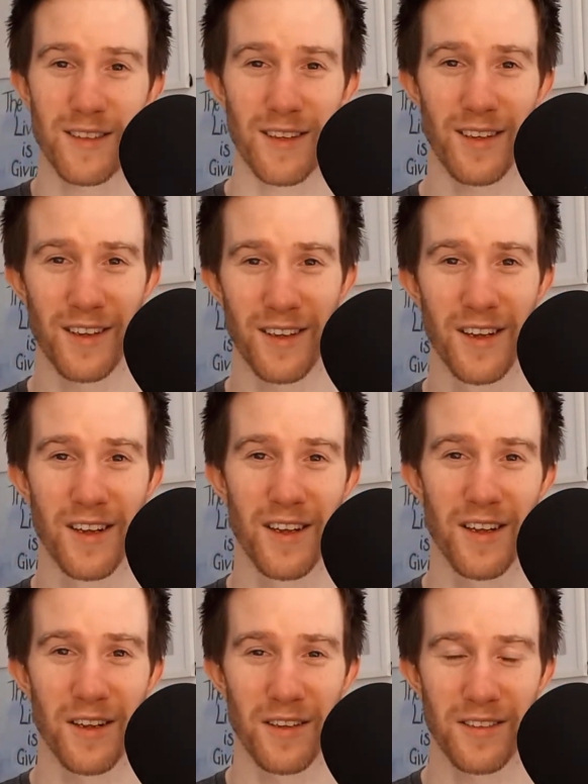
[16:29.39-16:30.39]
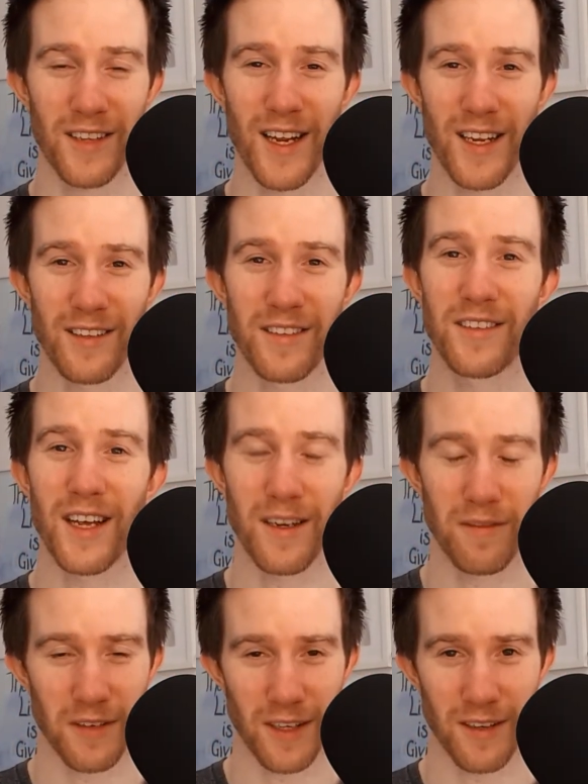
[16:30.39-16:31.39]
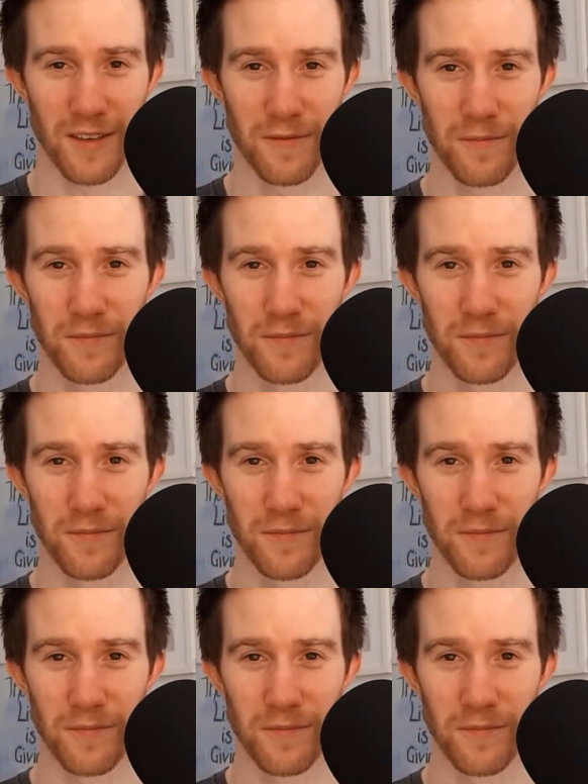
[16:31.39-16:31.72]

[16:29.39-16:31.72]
to stay in safety.